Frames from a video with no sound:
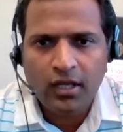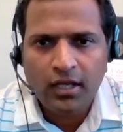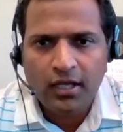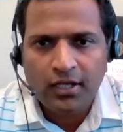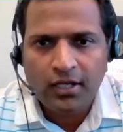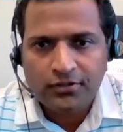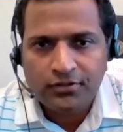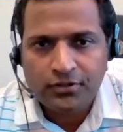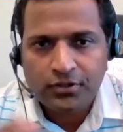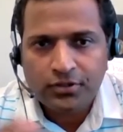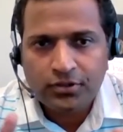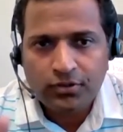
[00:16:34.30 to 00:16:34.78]

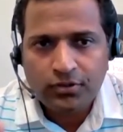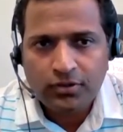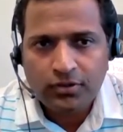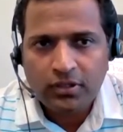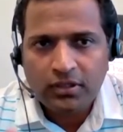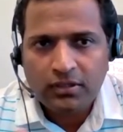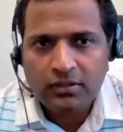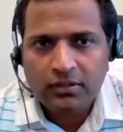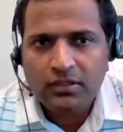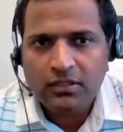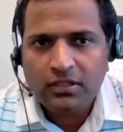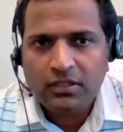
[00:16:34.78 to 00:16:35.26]
So
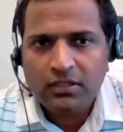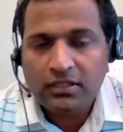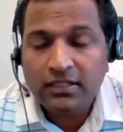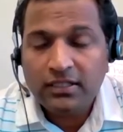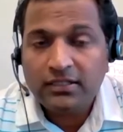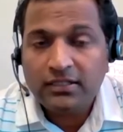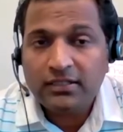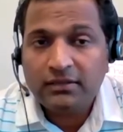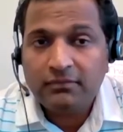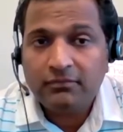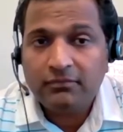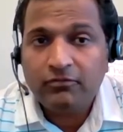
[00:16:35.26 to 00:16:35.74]

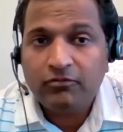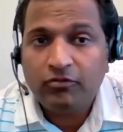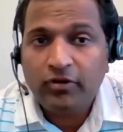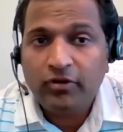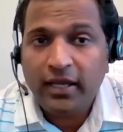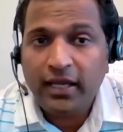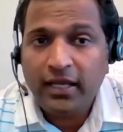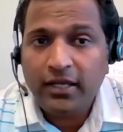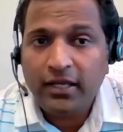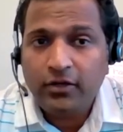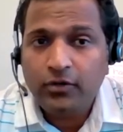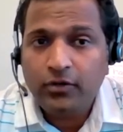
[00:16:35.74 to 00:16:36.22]
the
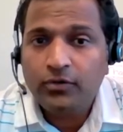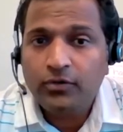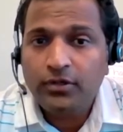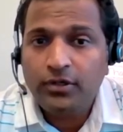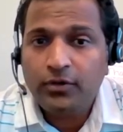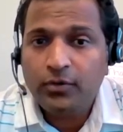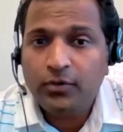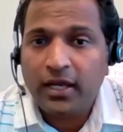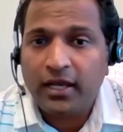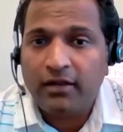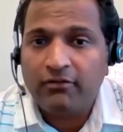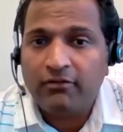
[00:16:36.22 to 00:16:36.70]
way
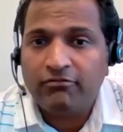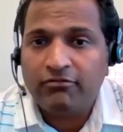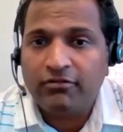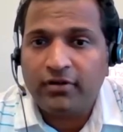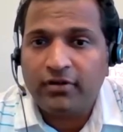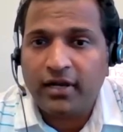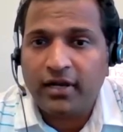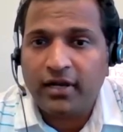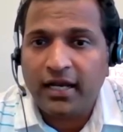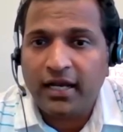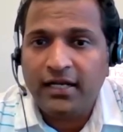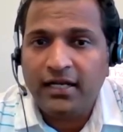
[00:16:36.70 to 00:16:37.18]
you can
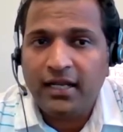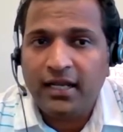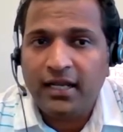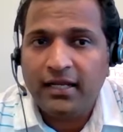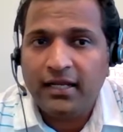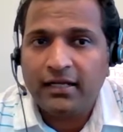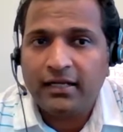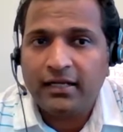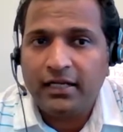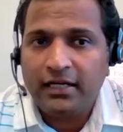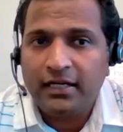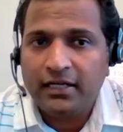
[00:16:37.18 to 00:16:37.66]
find a
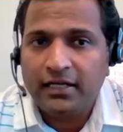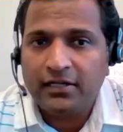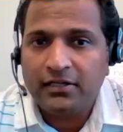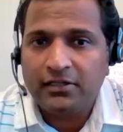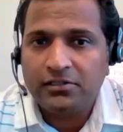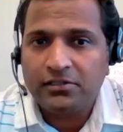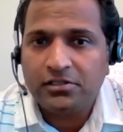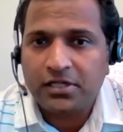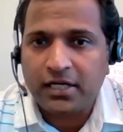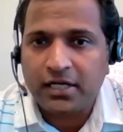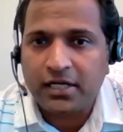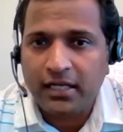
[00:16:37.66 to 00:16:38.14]
clinical
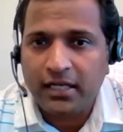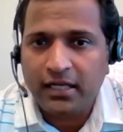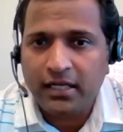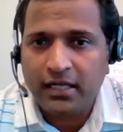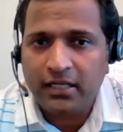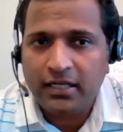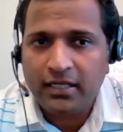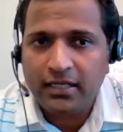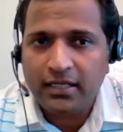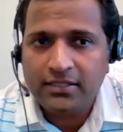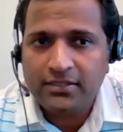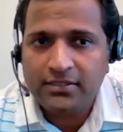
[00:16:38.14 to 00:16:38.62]
trial
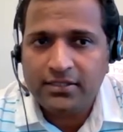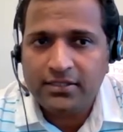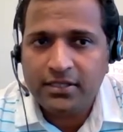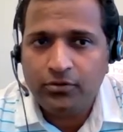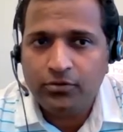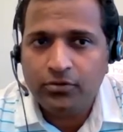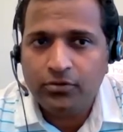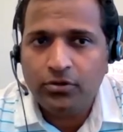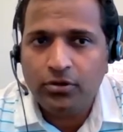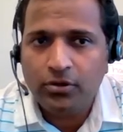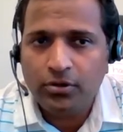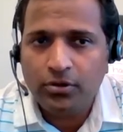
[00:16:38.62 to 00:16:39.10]
is you
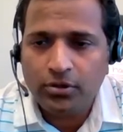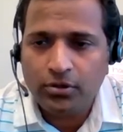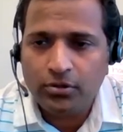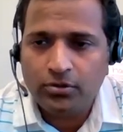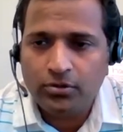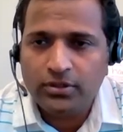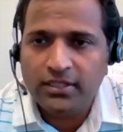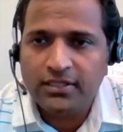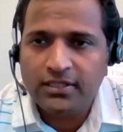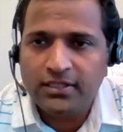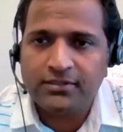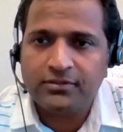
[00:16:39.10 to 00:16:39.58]
go to
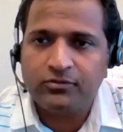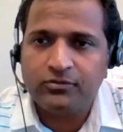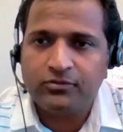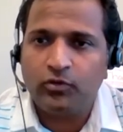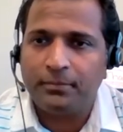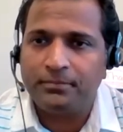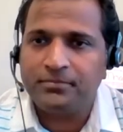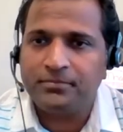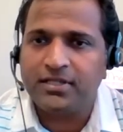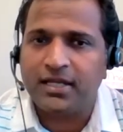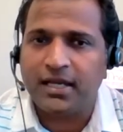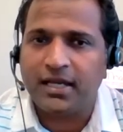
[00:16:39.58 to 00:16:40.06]
this
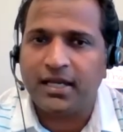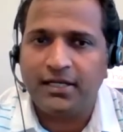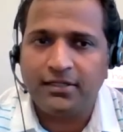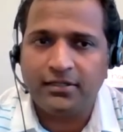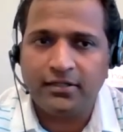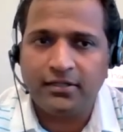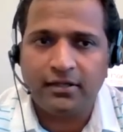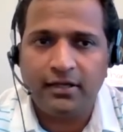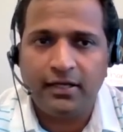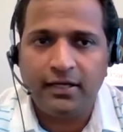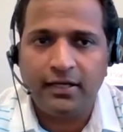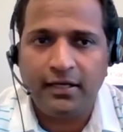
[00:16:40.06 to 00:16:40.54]
website,
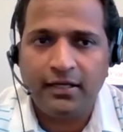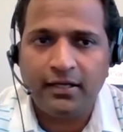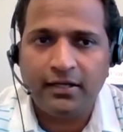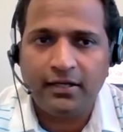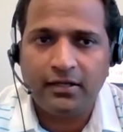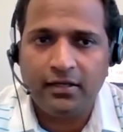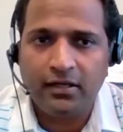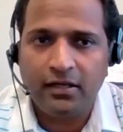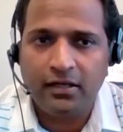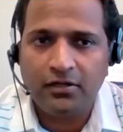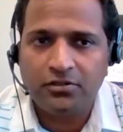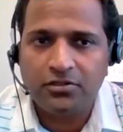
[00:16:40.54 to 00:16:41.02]

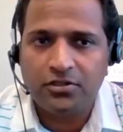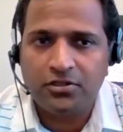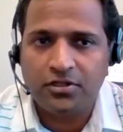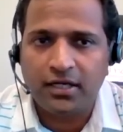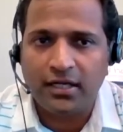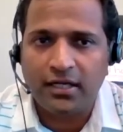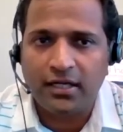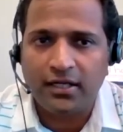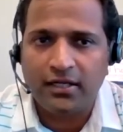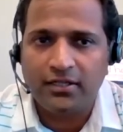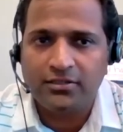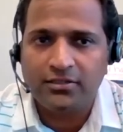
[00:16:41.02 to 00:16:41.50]

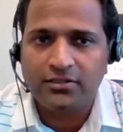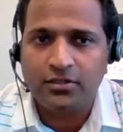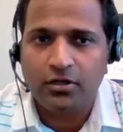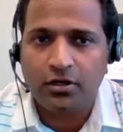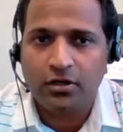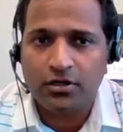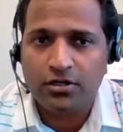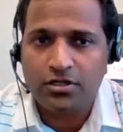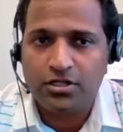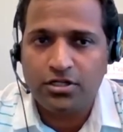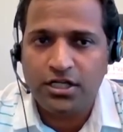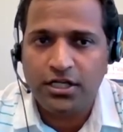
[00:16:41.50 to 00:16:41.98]

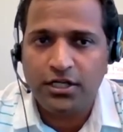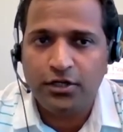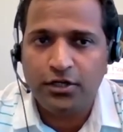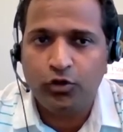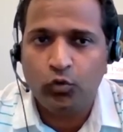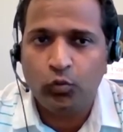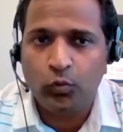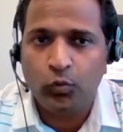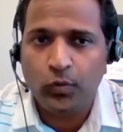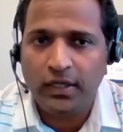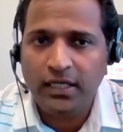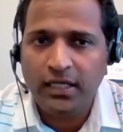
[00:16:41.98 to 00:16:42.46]

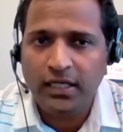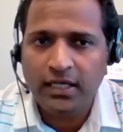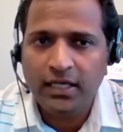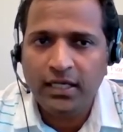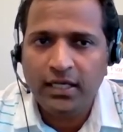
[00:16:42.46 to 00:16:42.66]
clinicaltrials.gov,